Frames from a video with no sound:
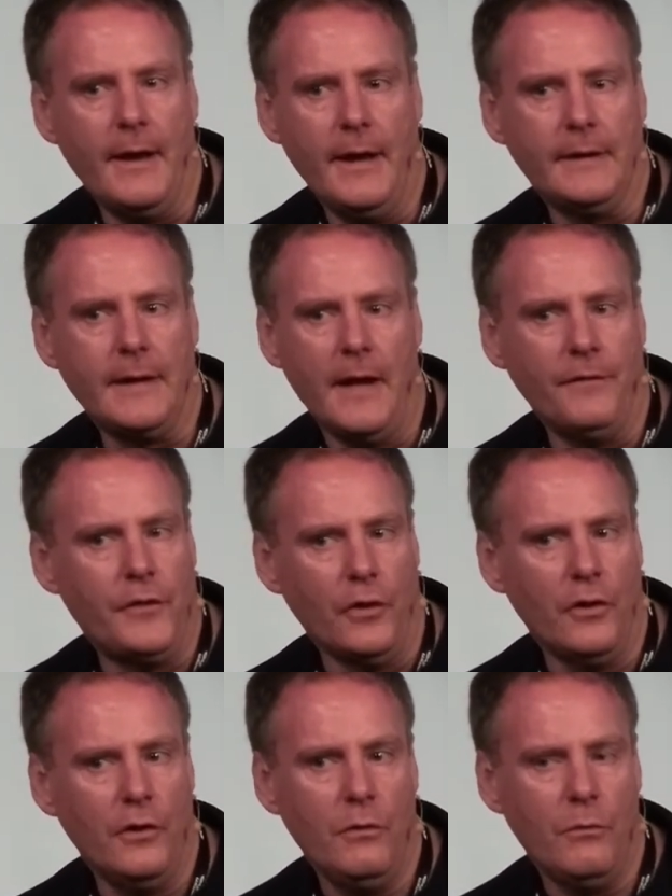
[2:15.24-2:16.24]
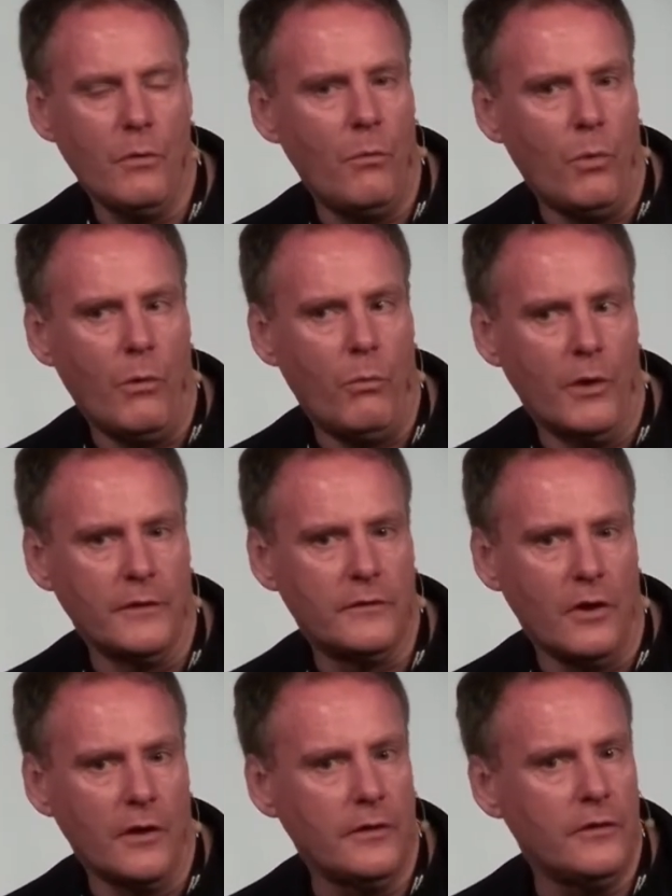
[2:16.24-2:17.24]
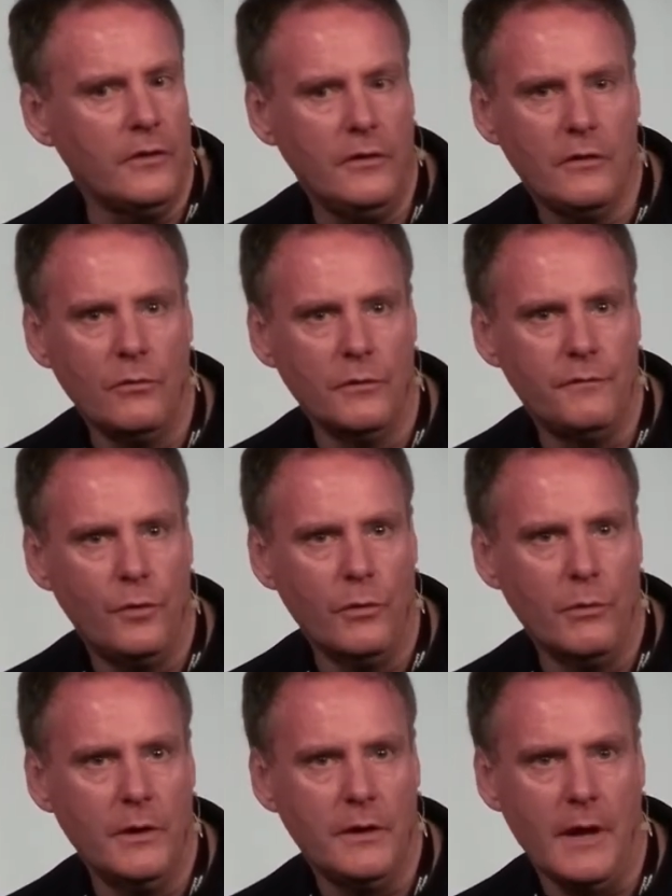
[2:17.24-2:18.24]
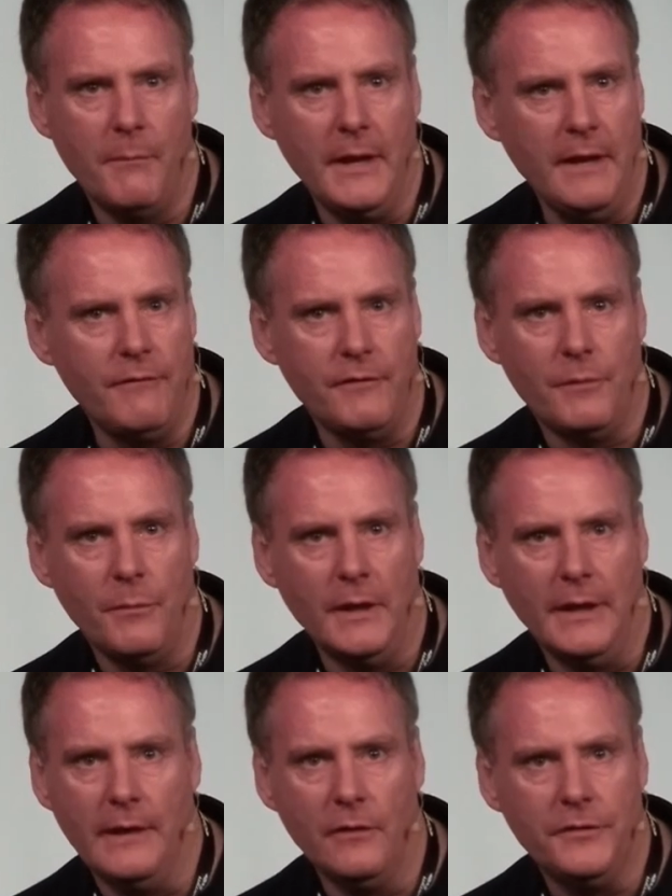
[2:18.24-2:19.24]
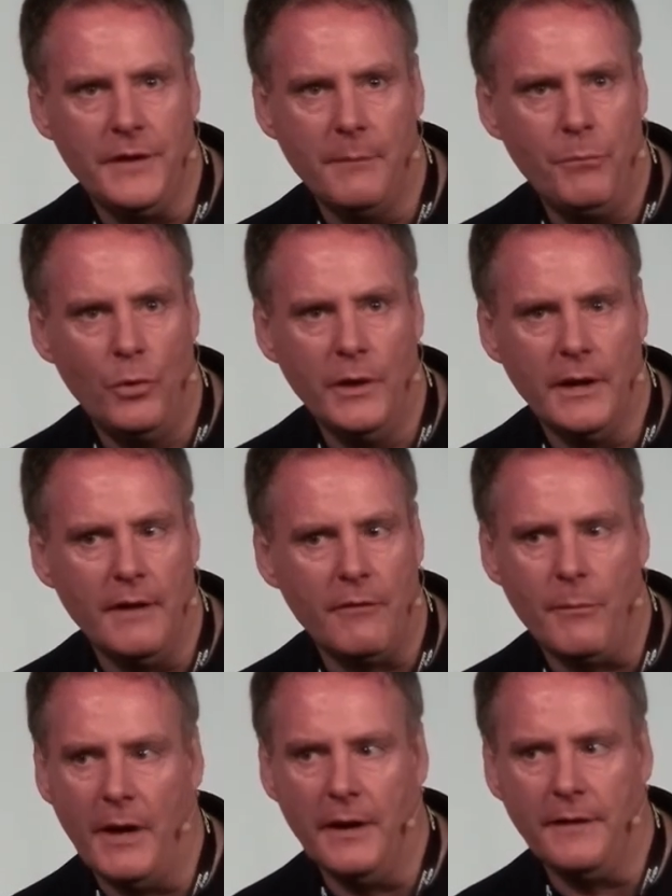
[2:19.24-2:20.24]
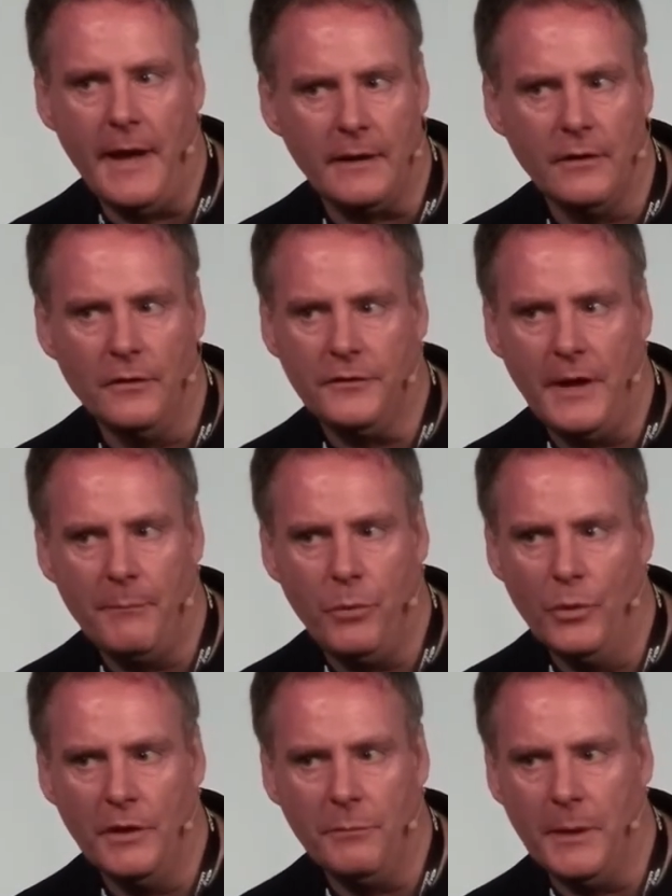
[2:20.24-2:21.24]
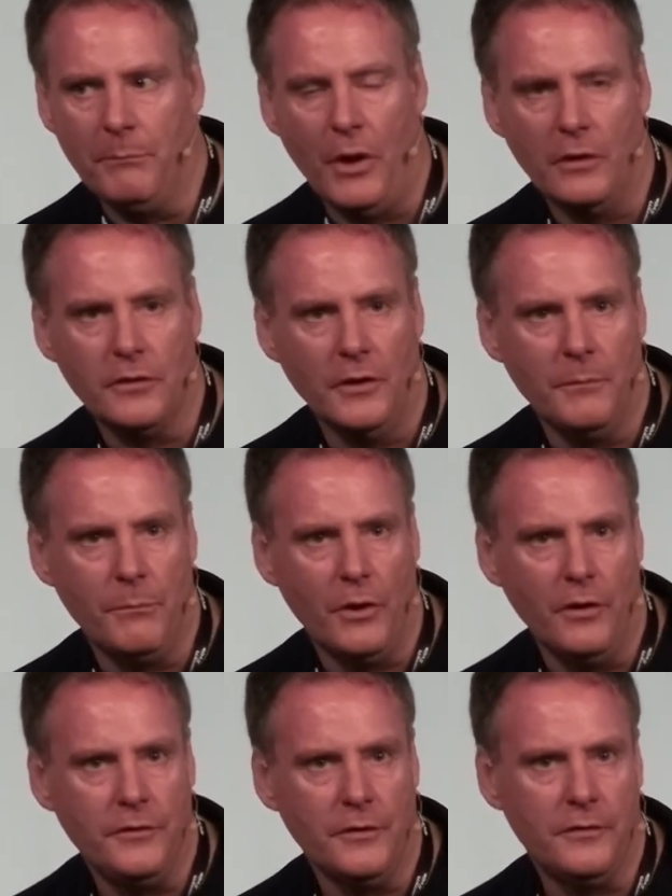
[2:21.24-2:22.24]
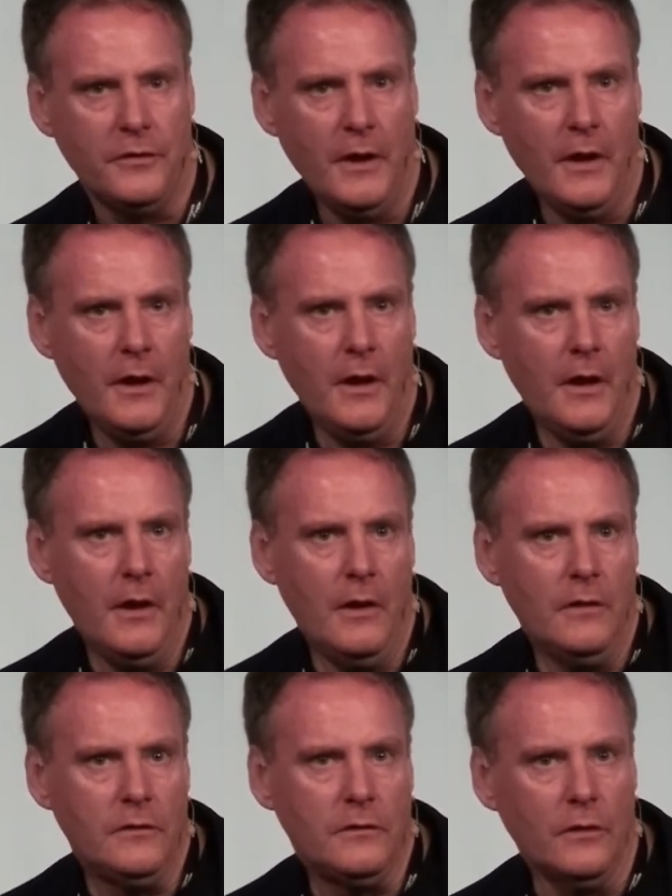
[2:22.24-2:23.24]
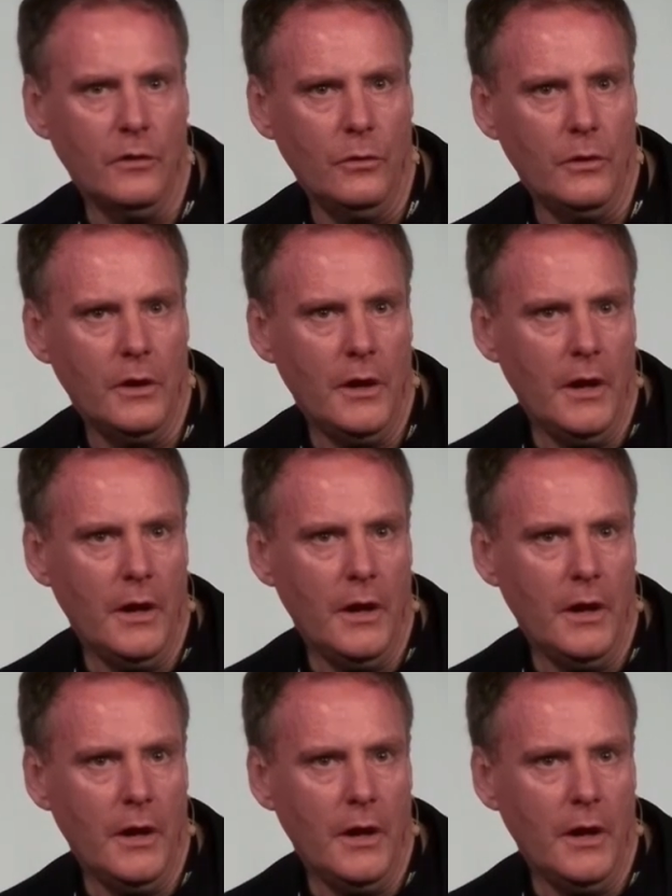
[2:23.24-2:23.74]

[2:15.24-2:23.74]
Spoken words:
it can't do what it's got to do going forward. I mean, even from a legal standpoint, never mind a technical standpoint of being blocked out in browsers. So